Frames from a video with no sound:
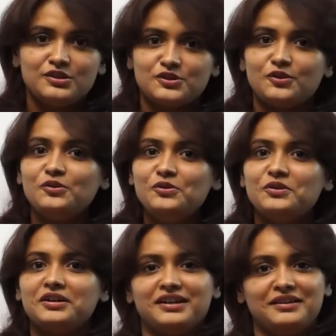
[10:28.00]

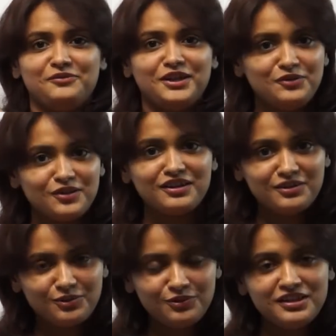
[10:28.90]
So when you
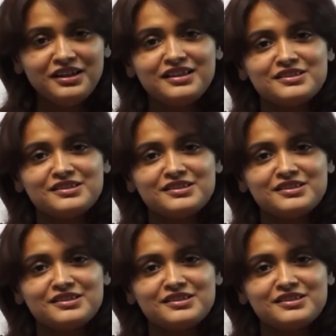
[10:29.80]
conclude,